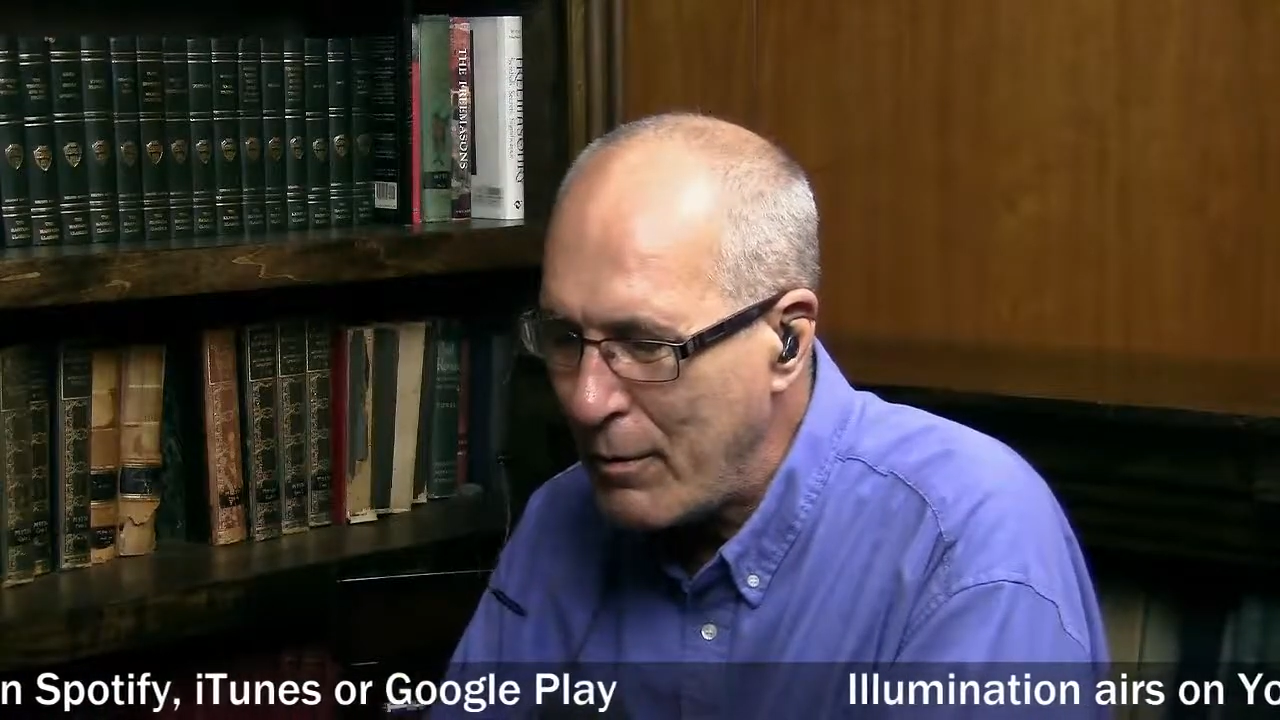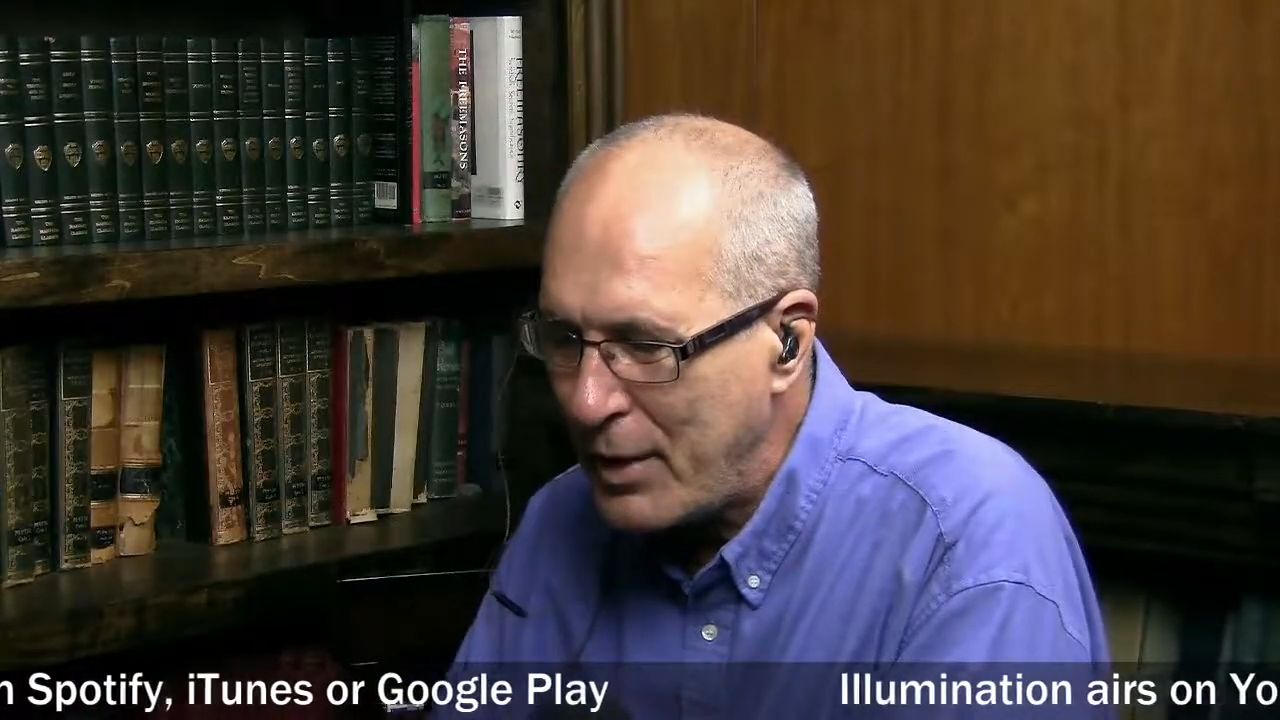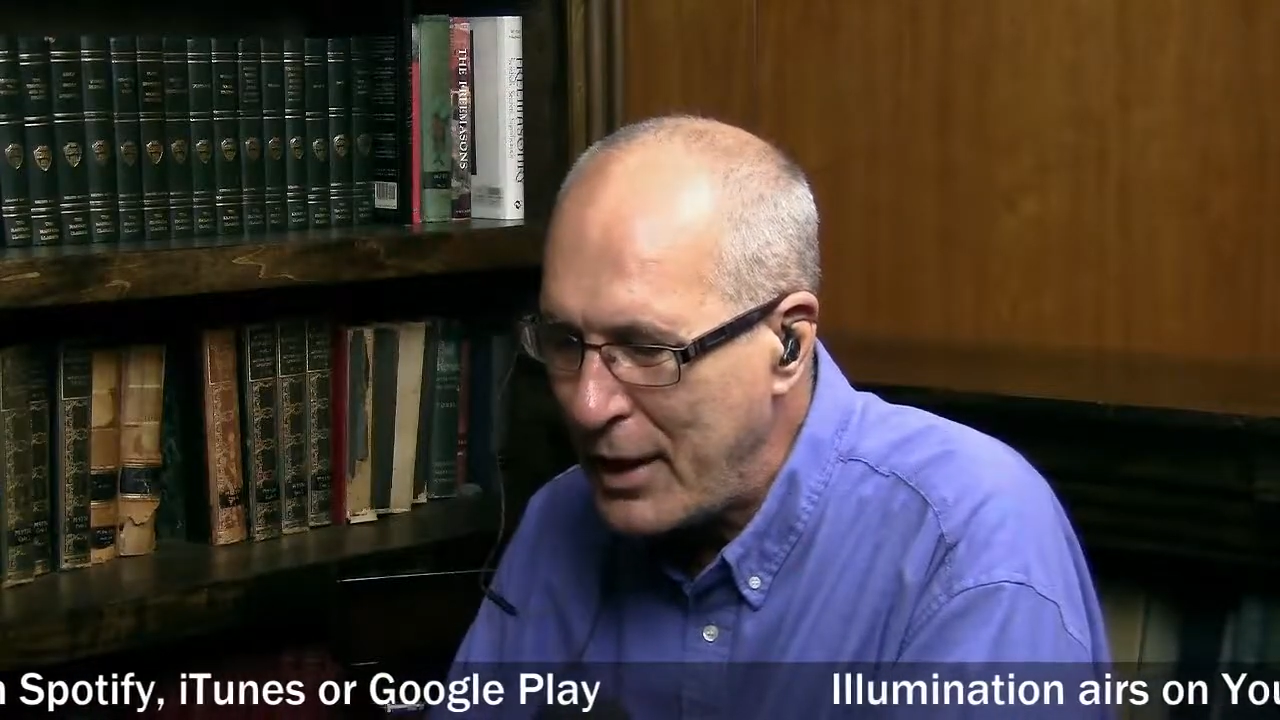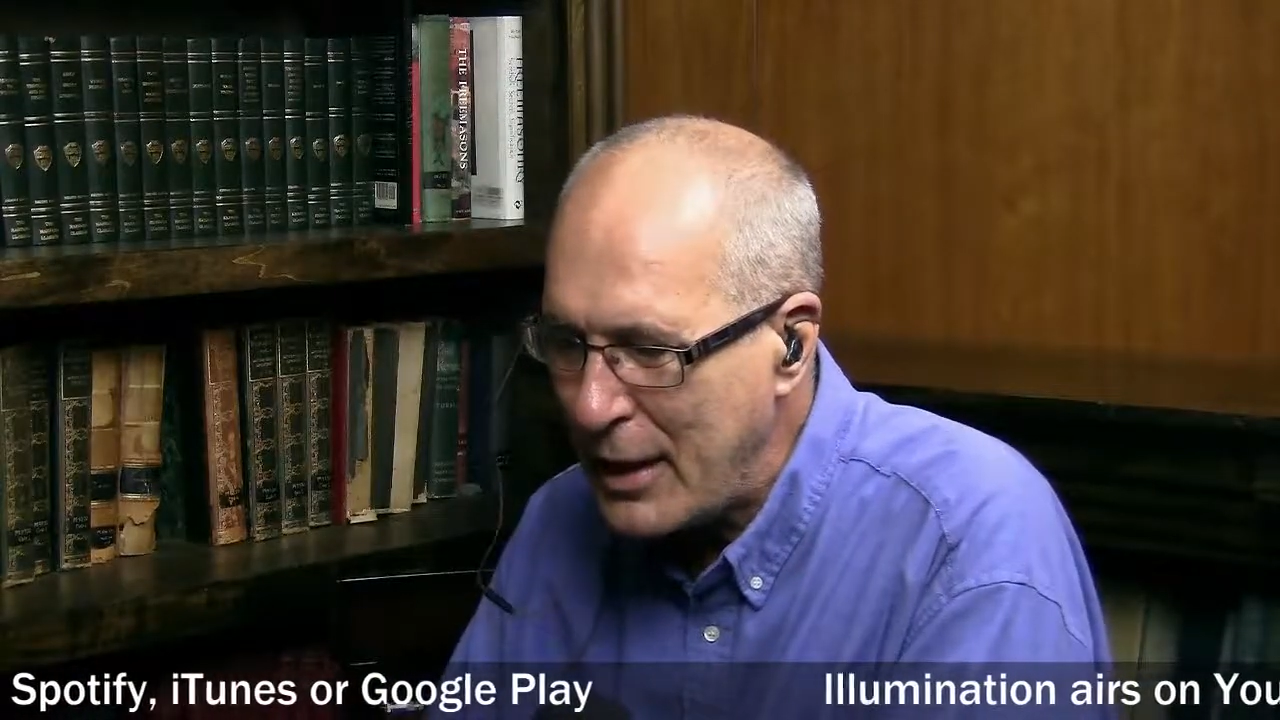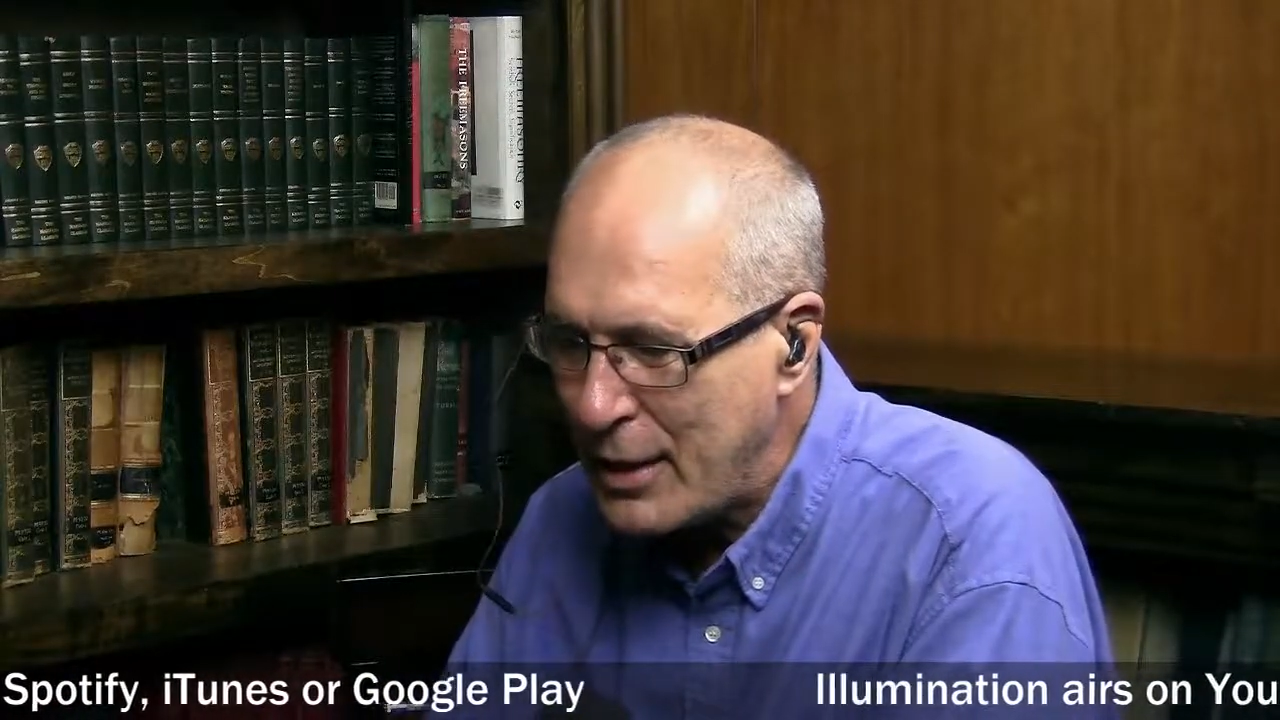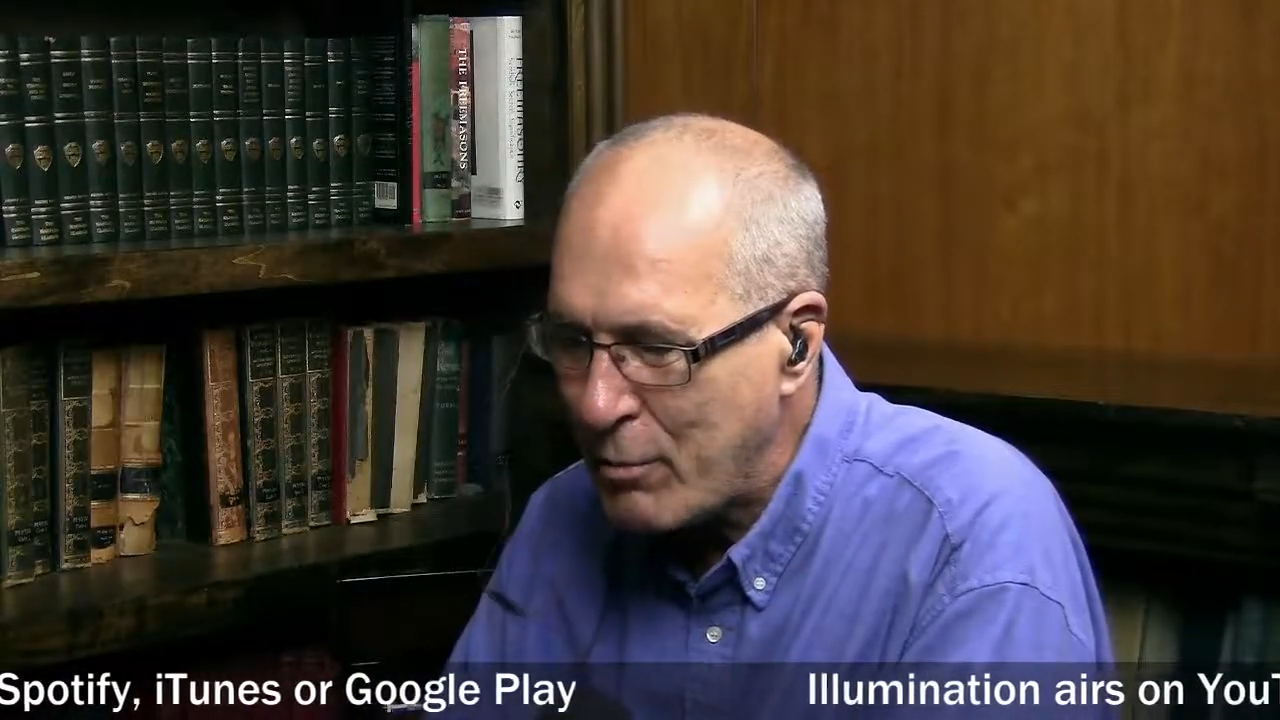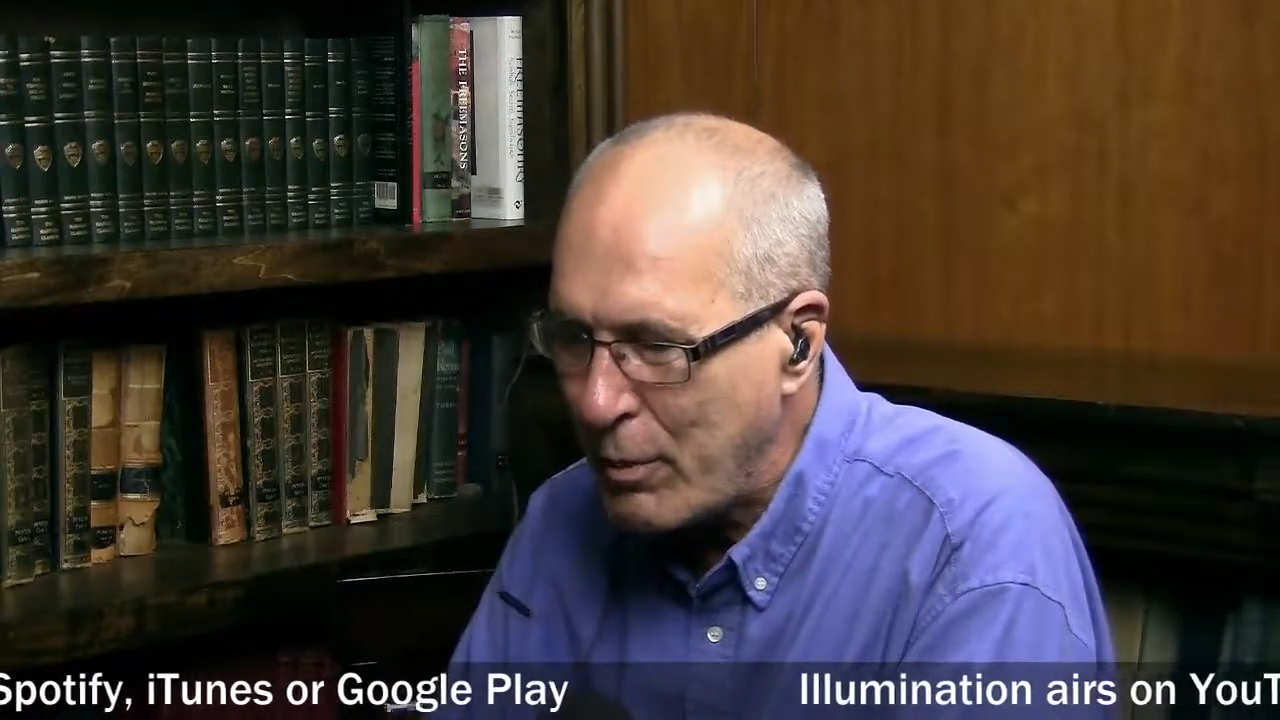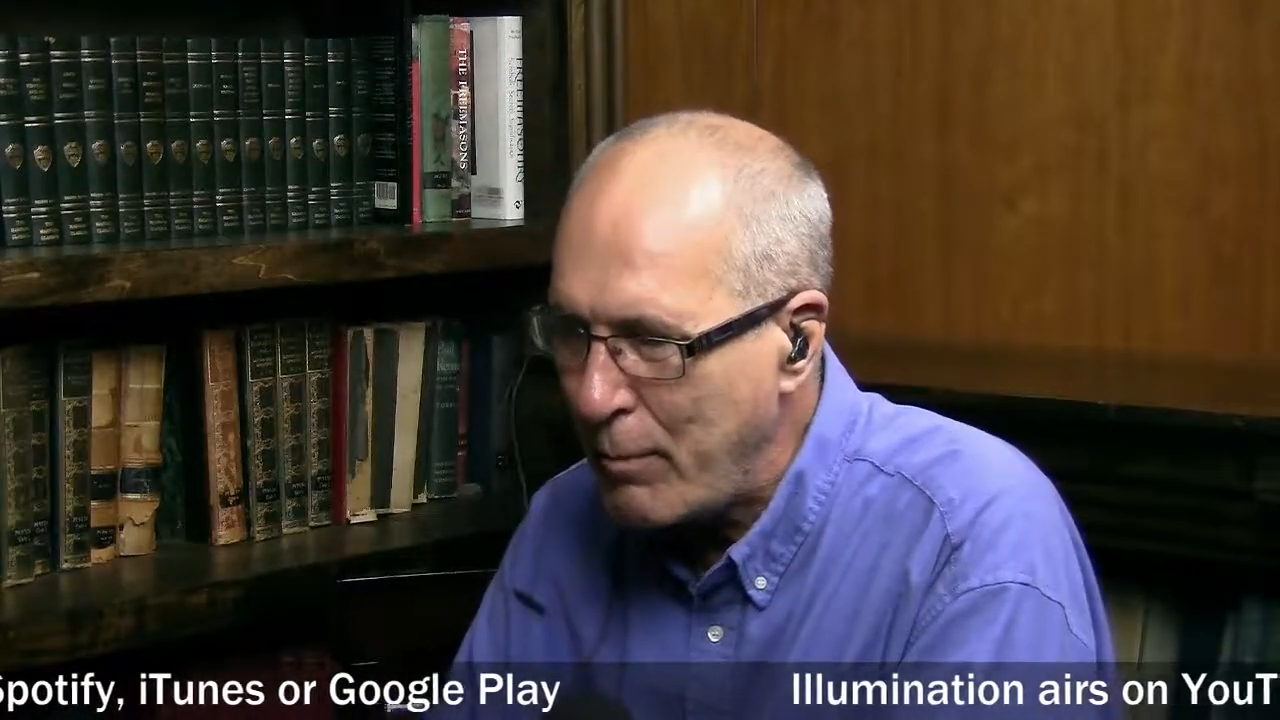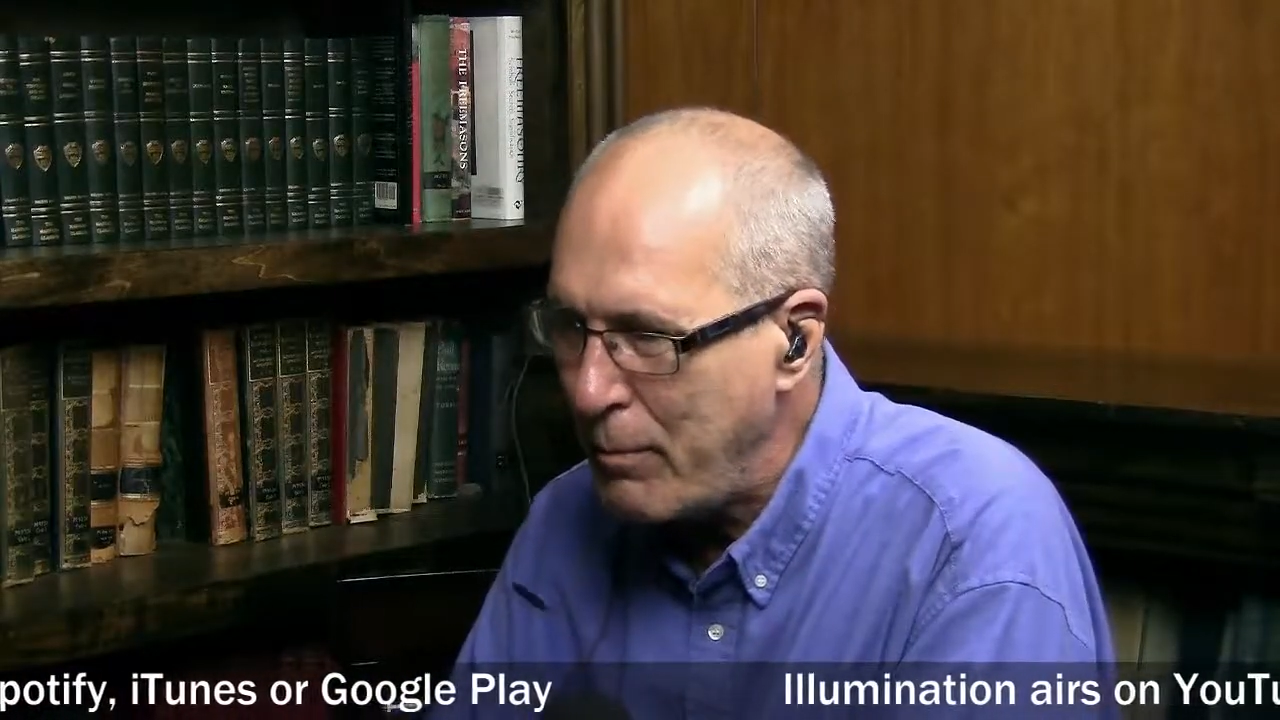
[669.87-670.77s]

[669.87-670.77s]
this with